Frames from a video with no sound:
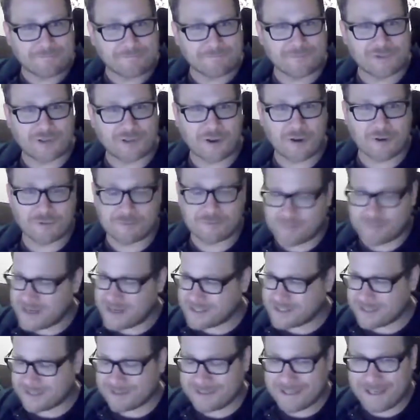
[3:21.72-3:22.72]
so
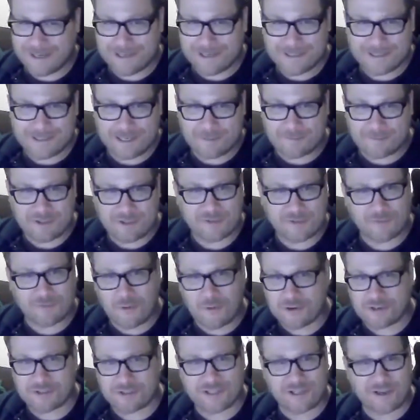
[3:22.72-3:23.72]
basically I ended up just
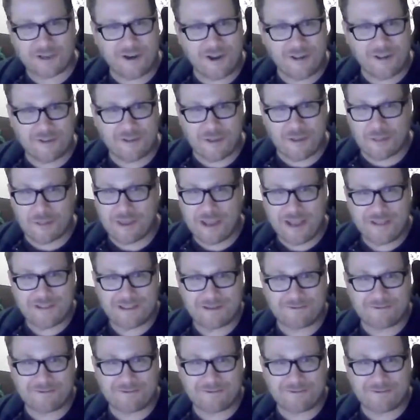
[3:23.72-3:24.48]
focusing on the thing